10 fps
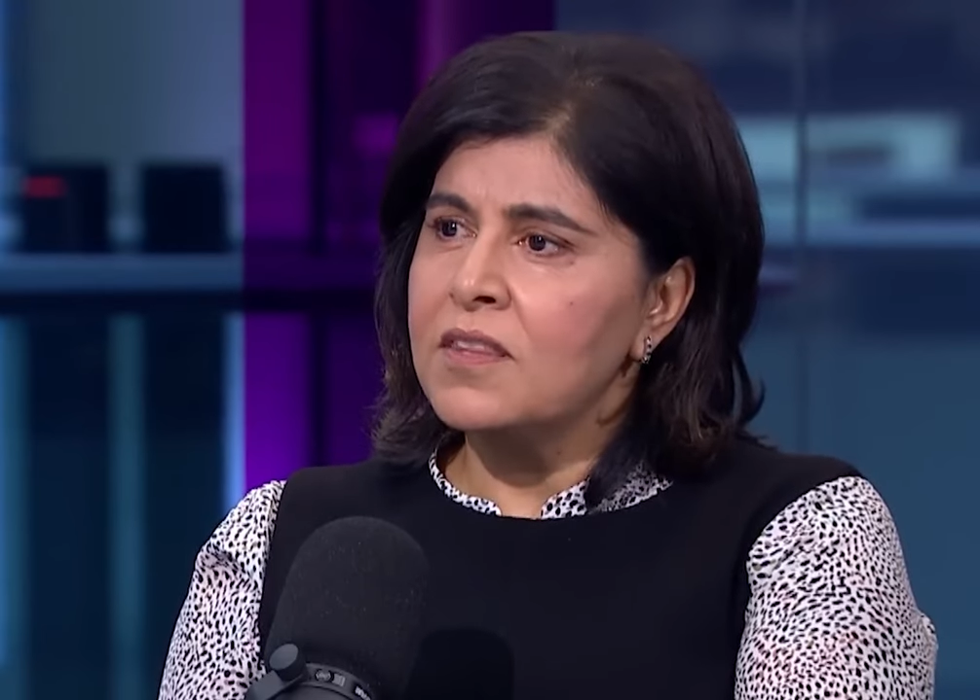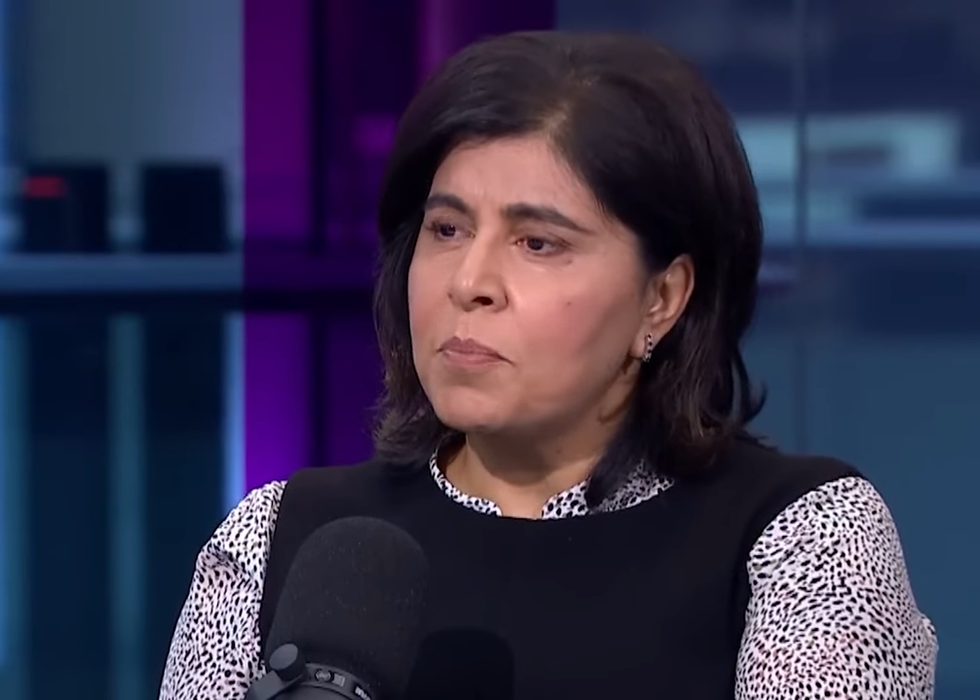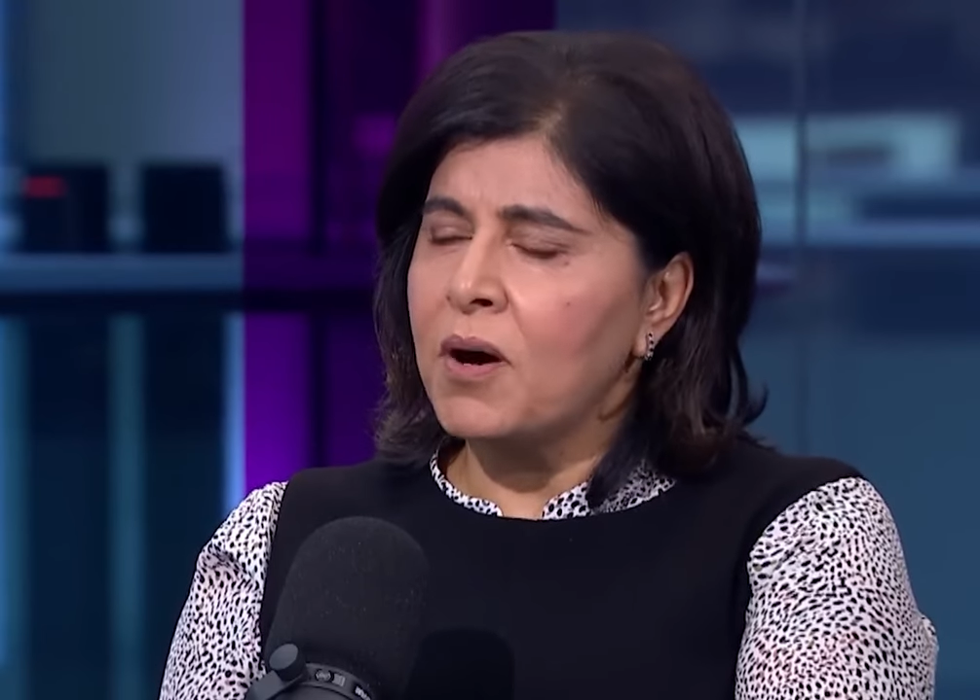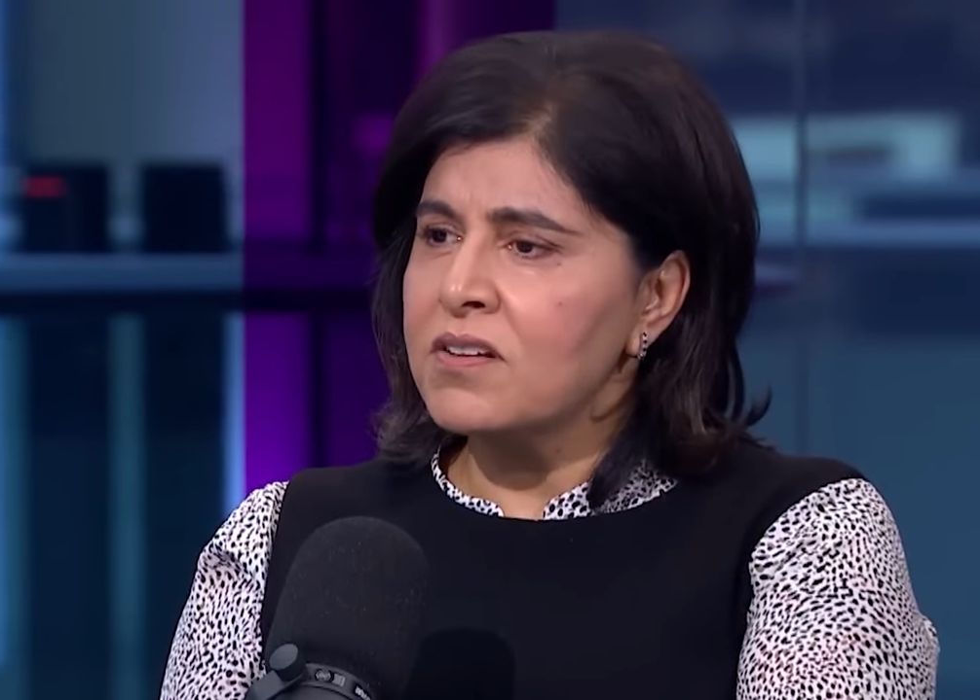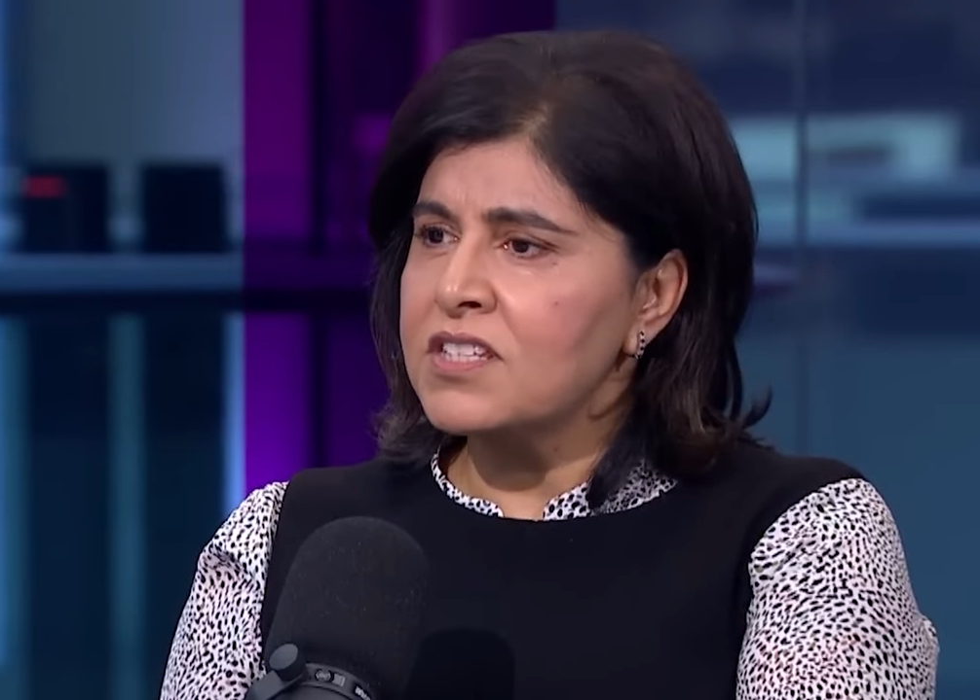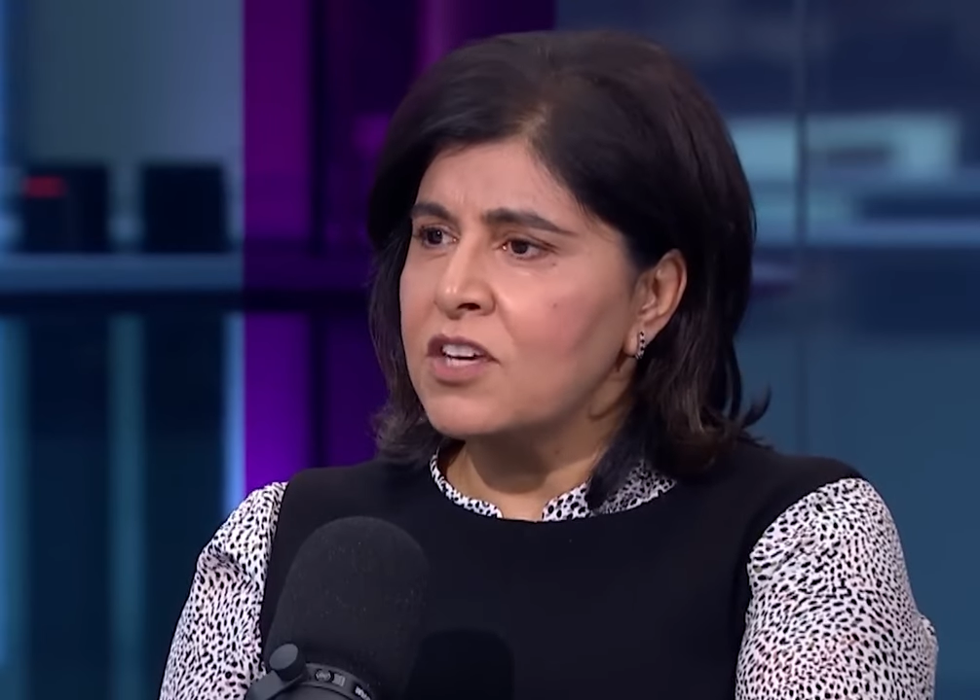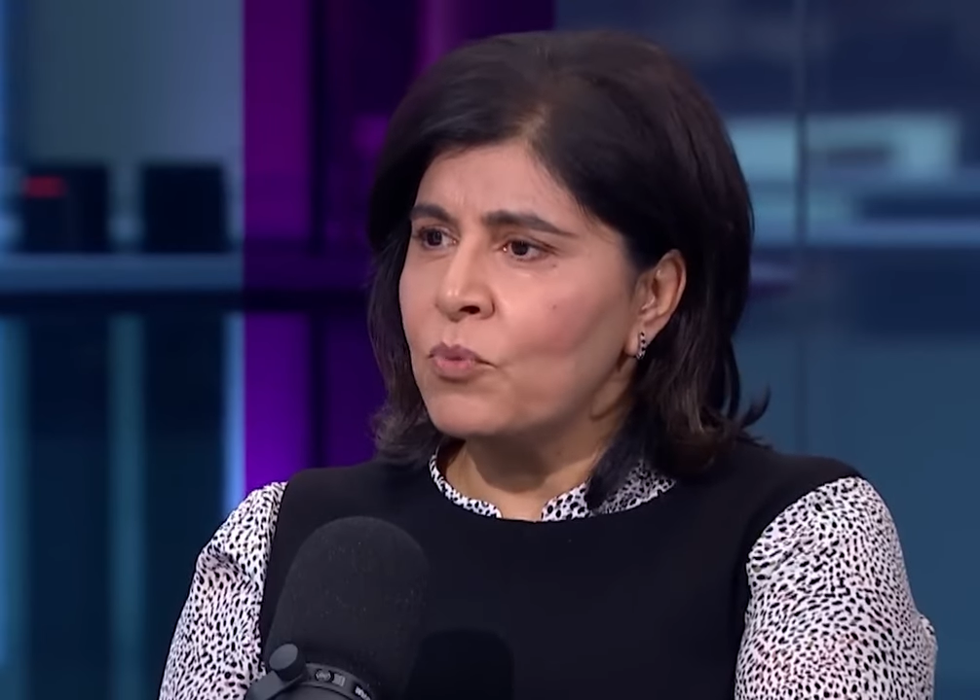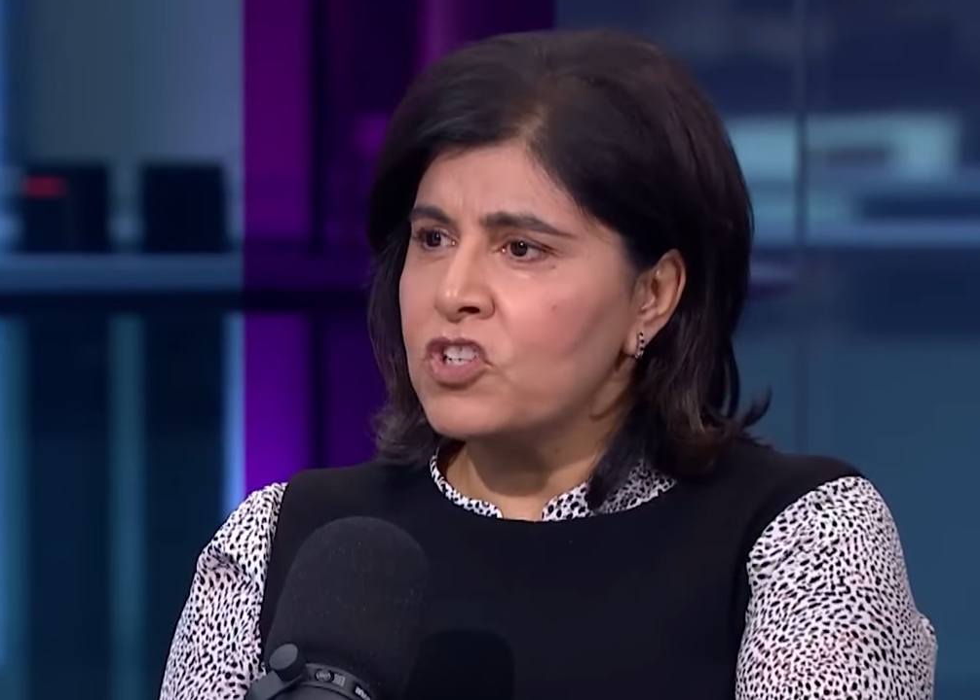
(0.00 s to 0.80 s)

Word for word: the party in